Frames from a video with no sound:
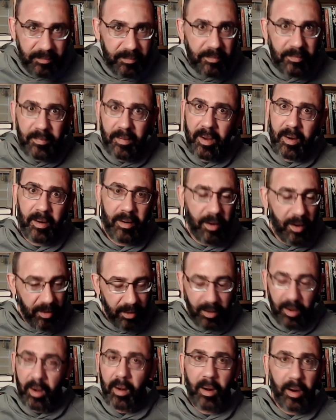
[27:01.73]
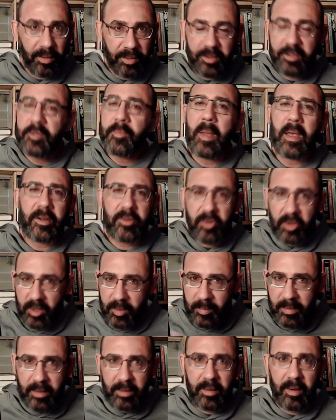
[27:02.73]
are on the spectrum
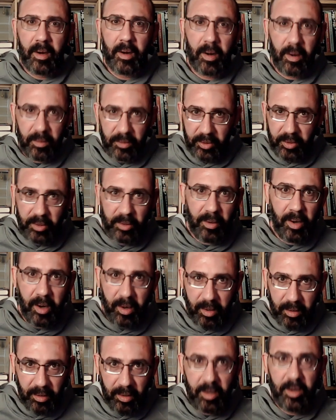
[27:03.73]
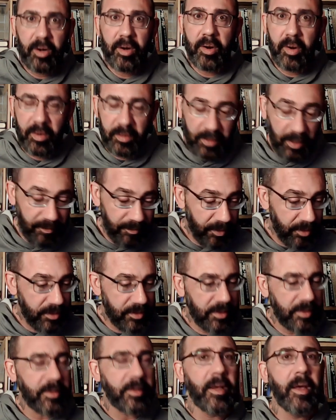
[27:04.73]
and are
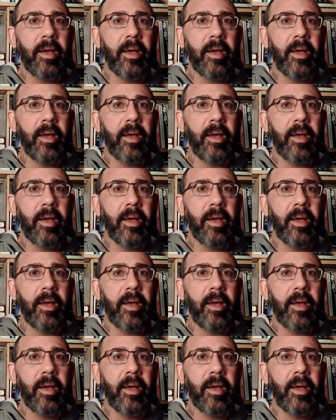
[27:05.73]
neurodivergent,